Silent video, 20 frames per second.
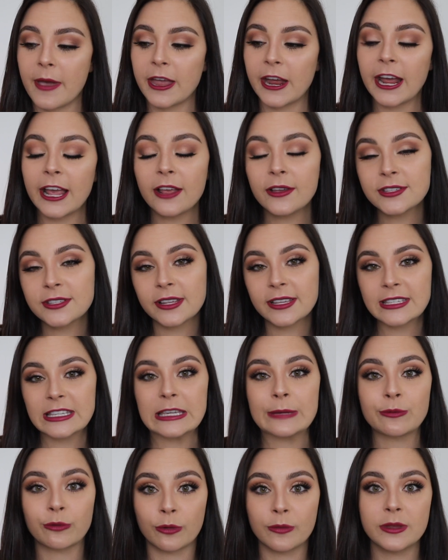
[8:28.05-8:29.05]
And I also like to
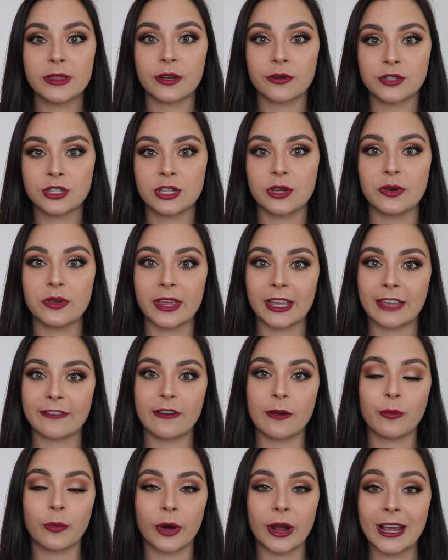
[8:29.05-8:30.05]
keep room in there too, like
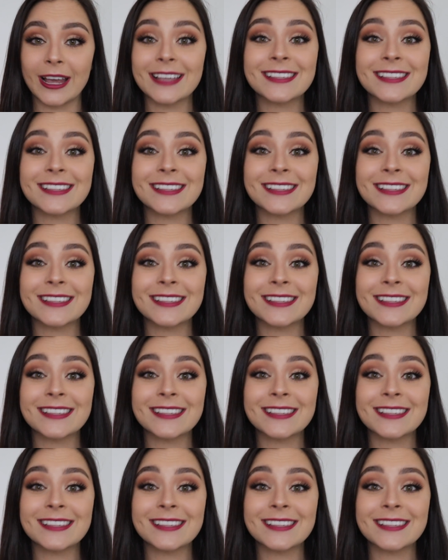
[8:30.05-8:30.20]
if I'm wearing